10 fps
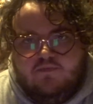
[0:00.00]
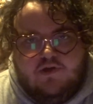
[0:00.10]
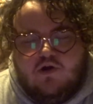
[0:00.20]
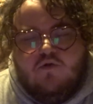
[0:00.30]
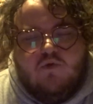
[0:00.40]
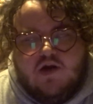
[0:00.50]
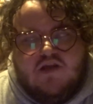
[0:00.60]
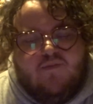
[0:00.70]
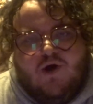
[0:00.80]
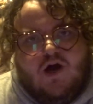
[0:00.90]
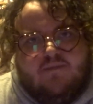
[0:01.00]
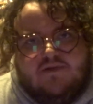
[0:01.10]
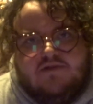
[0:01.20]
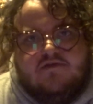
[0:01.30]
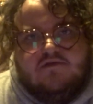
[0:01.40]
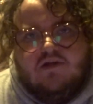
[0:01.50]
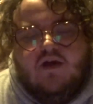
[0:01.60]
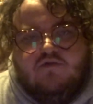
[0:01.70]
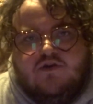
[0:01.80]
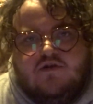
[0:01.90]
you know, one of the pops
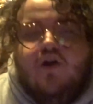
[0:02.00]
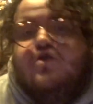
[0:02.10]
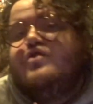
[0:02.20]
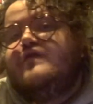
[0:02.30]
lover. You